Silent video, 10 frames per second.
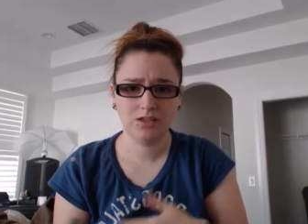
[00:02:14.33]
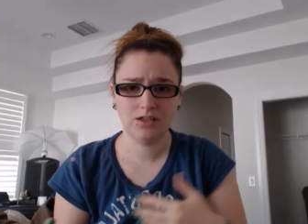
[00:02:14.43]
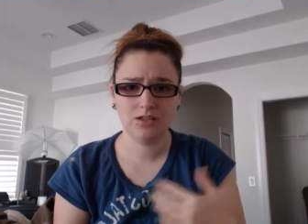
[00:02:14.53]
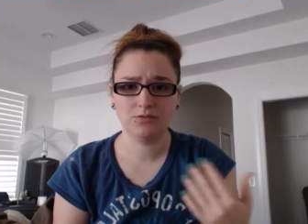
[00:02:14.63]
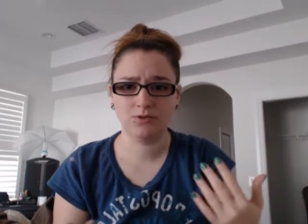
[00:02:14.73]

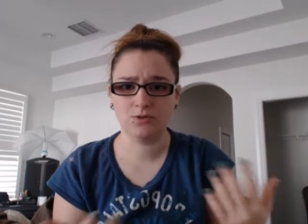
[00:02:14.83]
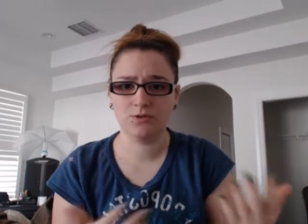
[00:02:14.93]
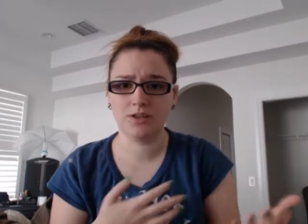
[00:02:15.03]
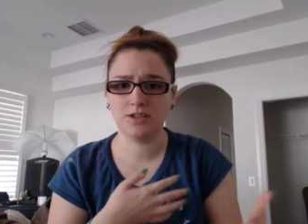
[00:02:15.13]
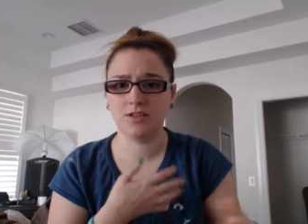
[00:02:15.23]
do
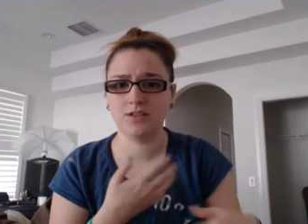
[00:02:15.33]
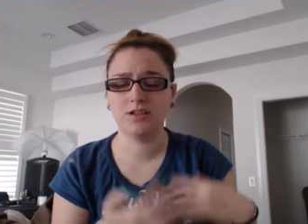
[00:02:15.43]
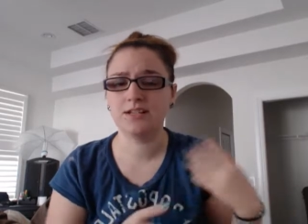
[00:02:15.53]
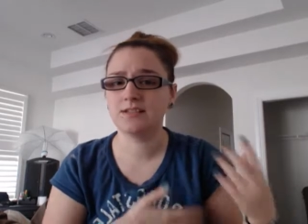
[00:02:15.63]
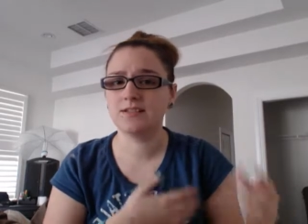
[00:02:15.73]
all the
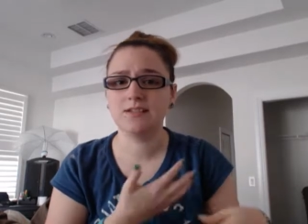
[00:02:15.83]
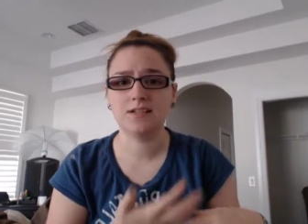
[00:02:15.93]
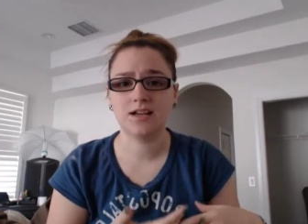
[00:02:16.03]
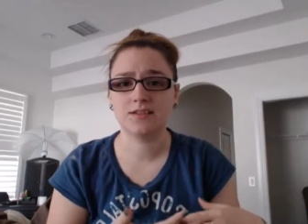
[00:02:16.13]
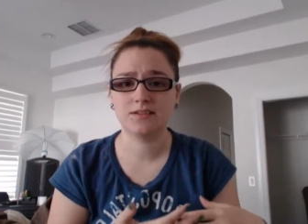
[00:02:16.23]
licensing
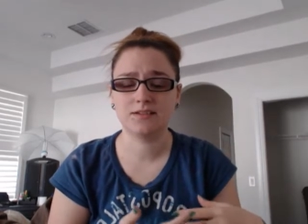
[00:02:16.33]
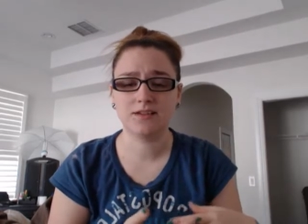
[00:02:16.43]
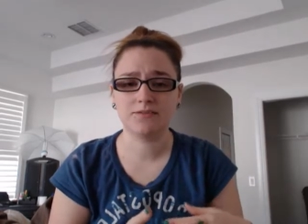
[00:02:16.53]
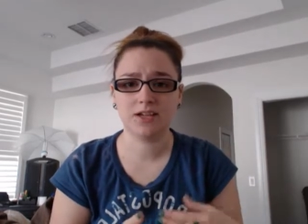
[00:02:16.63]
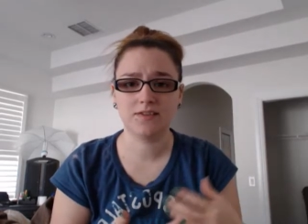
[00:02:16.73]
tests and
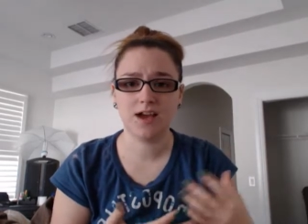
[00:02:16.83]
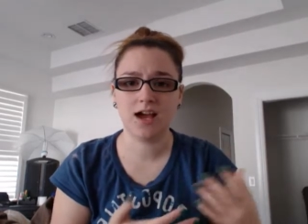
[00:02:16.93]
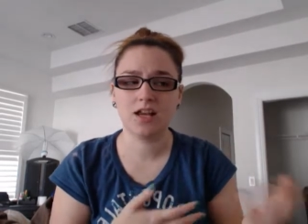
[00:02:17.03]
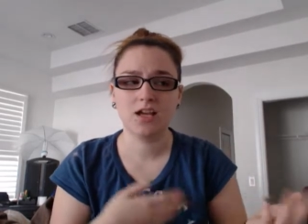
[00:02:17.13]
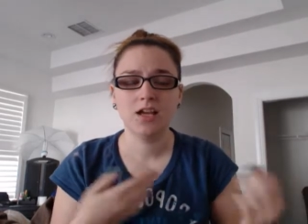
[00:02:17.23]
stuff like
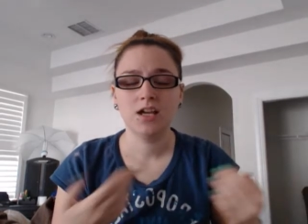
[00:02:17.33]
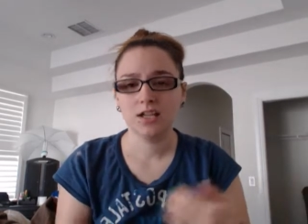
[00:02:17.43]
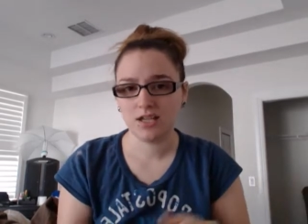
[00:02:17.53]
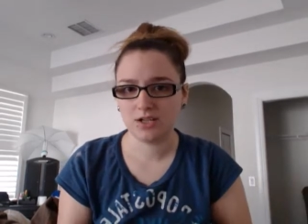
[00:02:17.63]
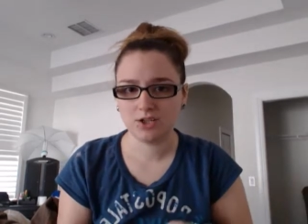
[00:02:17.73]
that,
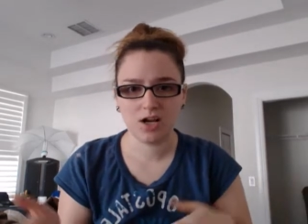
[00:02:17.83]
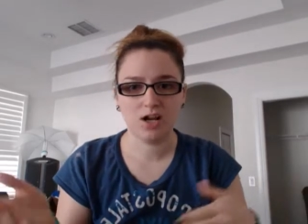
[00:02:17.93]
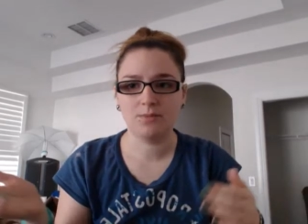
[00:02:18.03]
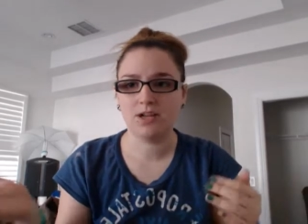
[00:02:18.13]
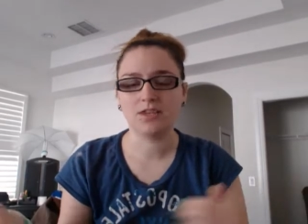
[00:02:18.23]
get a
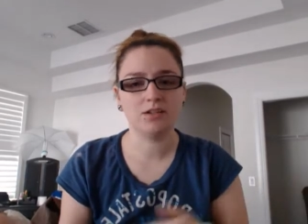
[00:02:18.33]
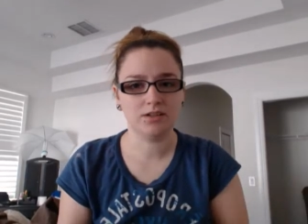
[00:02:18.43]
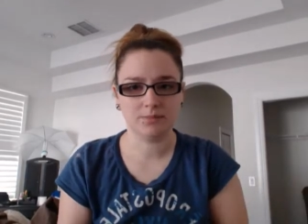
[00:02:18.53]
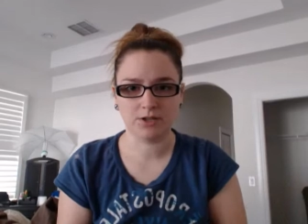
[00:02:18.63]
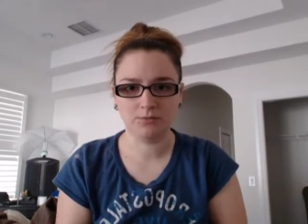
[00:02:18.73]
job, and then I'll
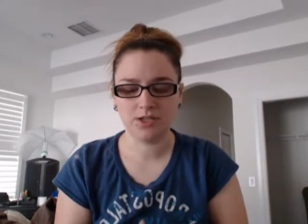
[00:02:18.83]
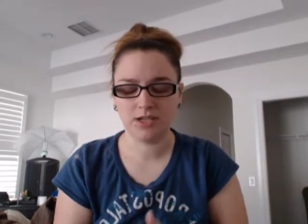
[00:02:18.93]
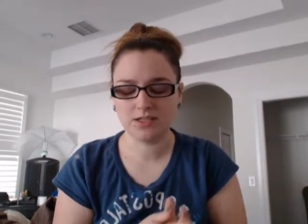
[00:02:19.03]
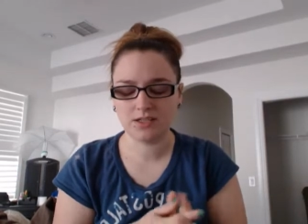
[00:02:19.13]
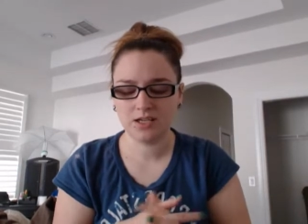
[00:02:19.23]
get my own
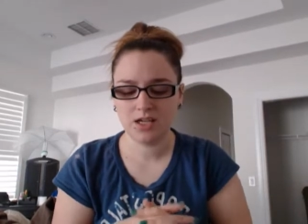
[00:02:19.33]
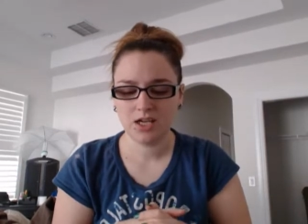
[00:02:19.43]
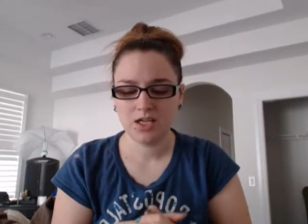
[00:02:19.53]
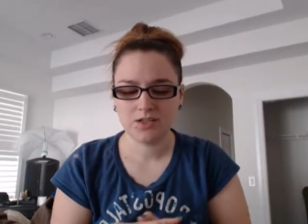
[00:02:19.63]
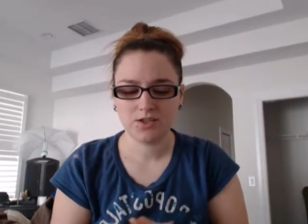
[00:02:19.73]
place.
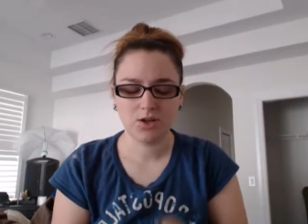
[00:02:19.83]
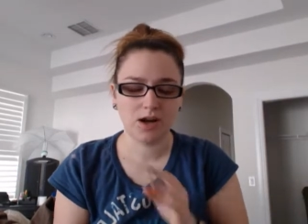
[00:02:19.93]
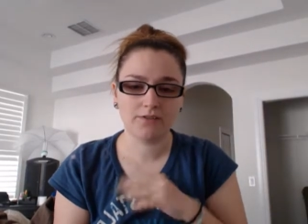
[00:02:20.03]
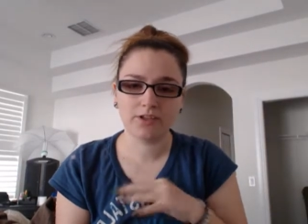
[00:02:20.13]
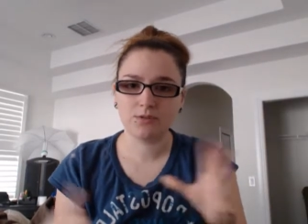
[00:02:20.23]
So
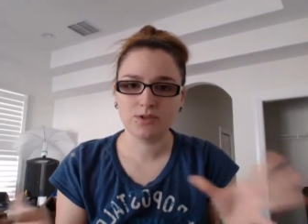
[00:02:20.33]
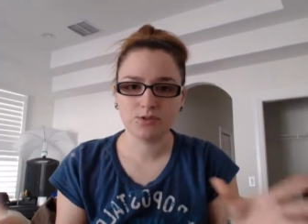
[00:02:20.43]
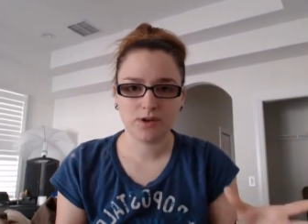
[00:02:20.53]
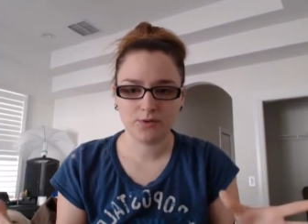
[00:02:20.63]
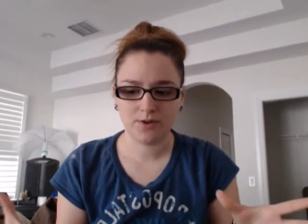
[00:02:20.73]
everything was
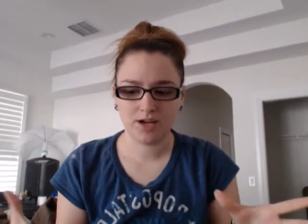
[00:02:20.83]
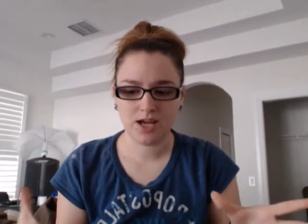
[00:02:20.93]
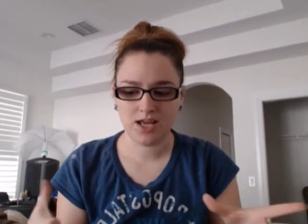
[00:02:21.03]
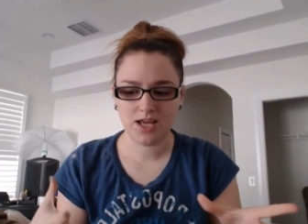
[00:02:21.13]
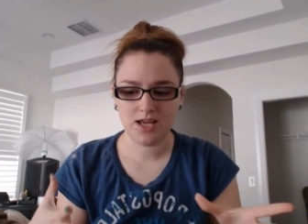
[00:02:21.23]
squared
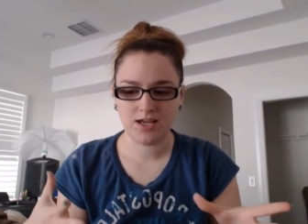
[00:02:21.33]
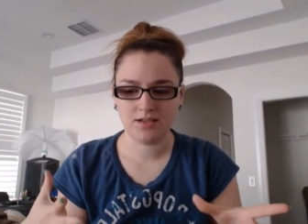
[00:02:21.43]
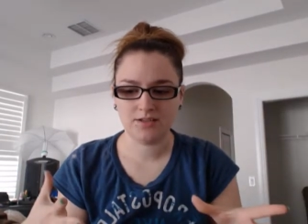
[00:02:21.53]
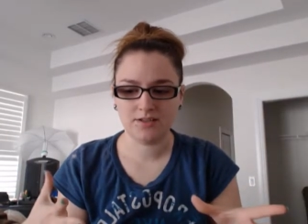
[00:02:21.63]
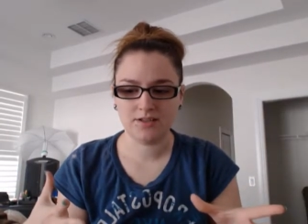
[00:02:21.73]
away,
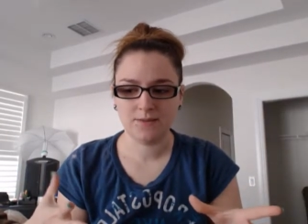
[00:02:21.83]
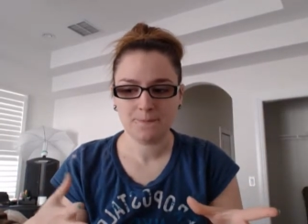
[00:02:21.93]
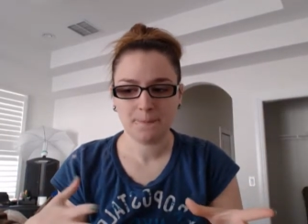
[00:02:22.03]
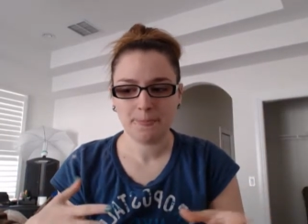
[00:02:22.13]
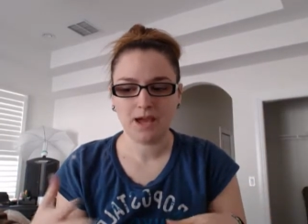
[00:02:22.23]
and
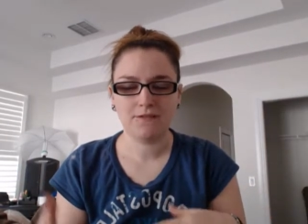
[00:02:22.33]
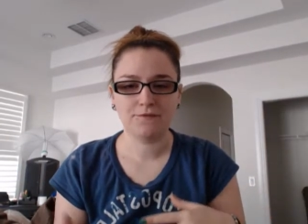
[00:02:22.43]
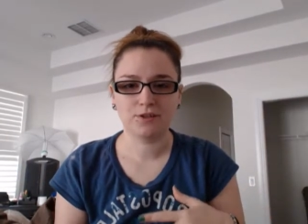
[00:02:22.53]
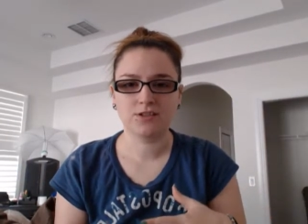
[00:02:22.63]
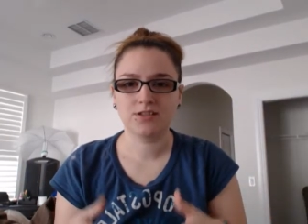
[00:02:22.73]

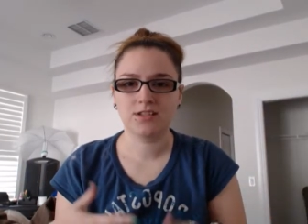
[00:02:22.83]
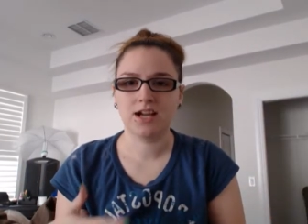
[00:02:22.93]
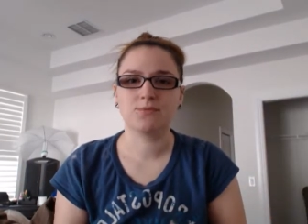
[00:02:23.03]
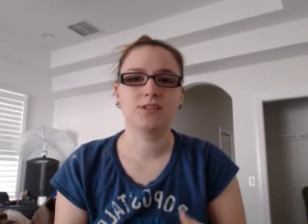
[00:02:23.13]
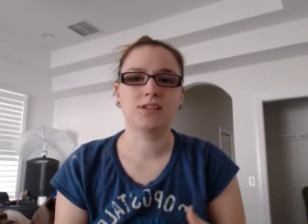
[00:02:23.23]
at first the
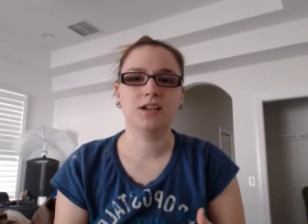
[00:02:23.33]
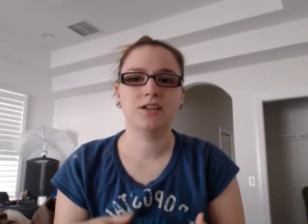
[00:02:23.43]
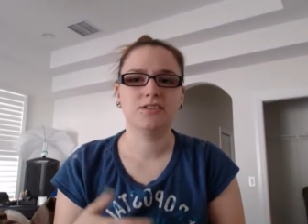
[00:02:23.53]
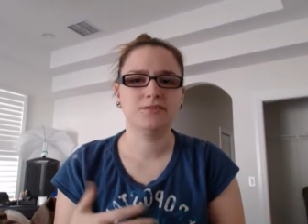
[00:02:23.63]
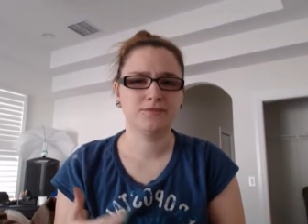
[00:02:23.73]
guy was
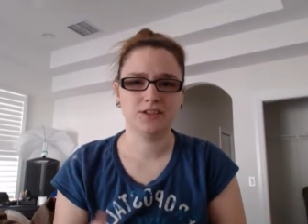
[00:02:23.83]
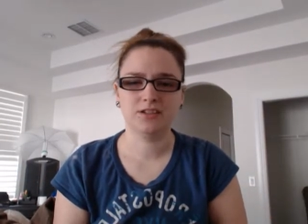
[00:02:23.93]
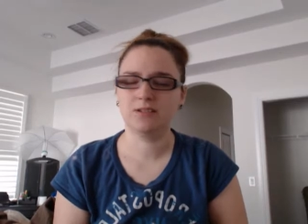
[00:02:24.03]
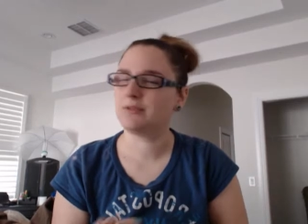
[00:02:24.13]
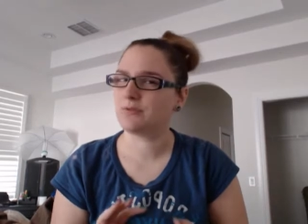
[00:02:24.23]

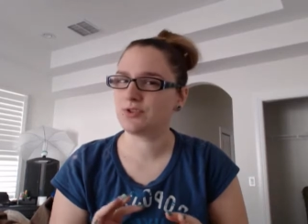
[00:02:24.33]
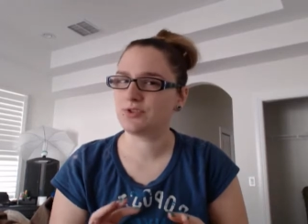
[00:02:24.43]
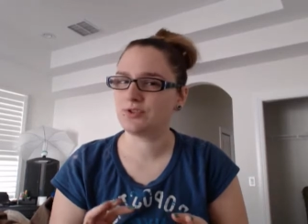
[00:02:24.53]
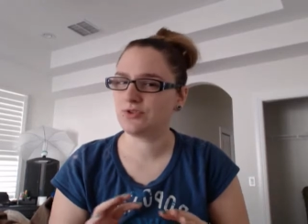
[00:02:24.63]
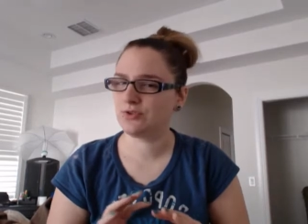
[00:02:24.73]
friendly, but it was
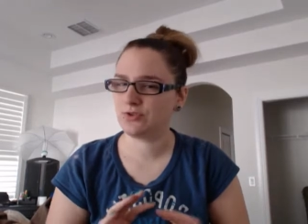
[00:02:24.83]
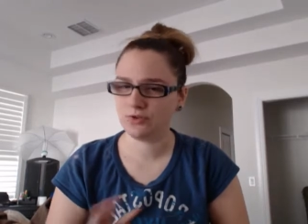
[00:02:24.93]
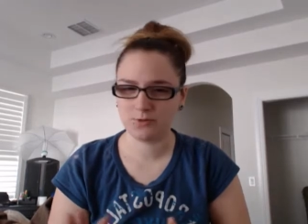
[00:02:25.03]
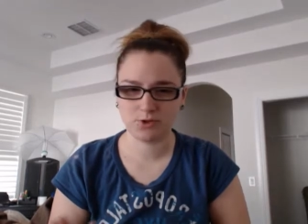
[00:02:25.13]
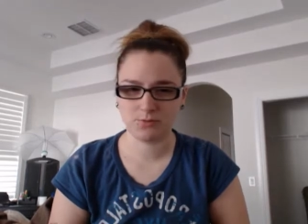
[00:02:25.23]

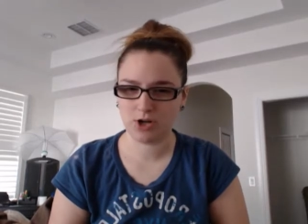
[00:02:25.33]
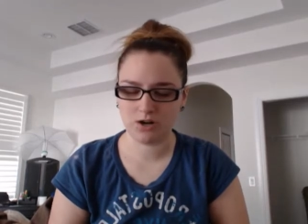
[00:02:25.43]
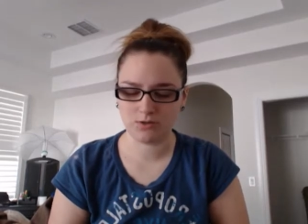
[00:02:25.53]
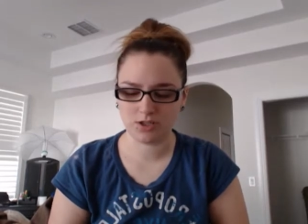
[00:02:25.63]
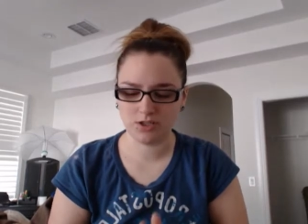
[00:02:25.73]
super, super
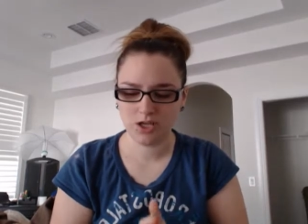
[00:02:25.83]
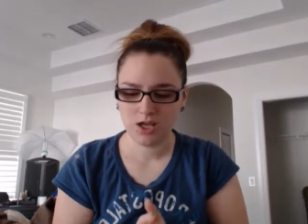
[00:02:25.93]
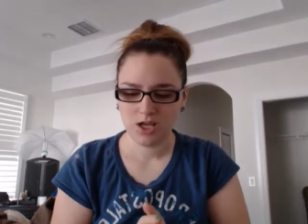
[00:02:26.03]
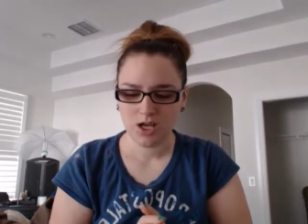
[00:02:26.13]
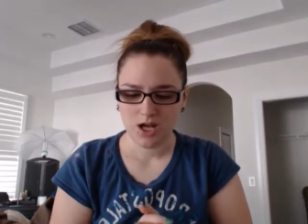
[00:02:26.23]
awkward.
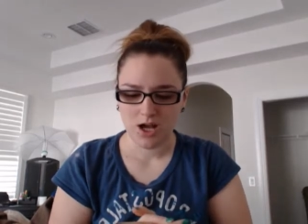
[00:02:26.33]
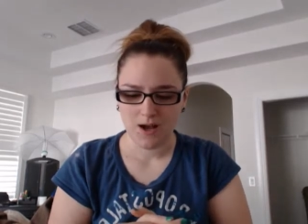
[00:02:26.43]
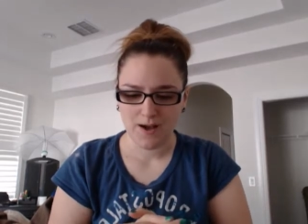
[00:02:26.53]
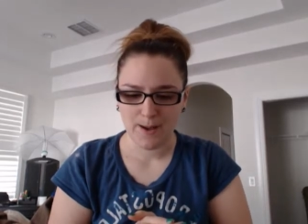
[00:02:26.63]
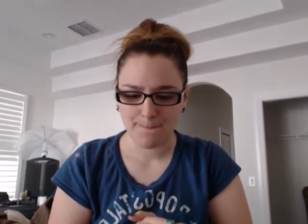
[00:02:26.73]

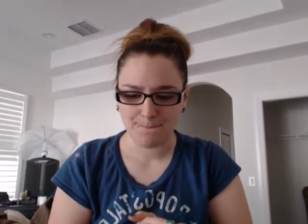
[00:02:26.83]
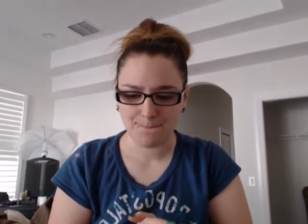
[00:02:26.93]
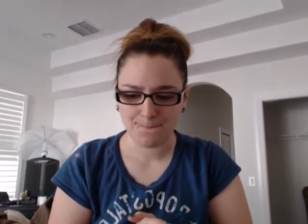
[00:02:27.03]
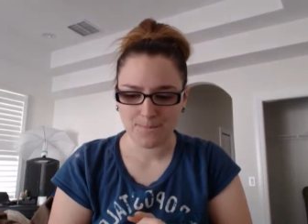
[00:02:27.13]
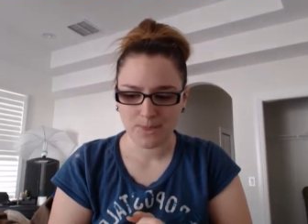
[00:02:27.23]
And